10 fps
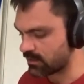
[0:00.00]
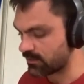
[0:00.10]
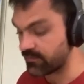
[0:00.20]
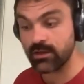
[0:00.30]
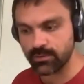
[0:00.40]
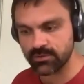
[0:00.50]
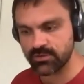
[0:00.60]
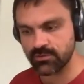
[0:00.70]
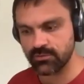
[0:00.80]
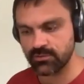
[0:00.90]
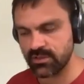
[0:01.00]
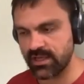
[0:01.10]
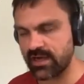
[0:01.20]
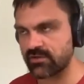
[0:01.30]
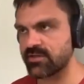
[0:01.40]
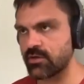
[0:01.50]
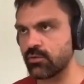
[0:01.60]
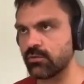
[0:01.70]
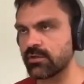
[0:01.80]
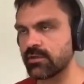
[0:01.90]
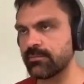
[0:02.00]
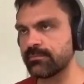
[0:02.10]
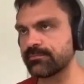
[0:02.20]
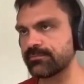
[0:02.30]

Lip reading: available to the actors that are holding them.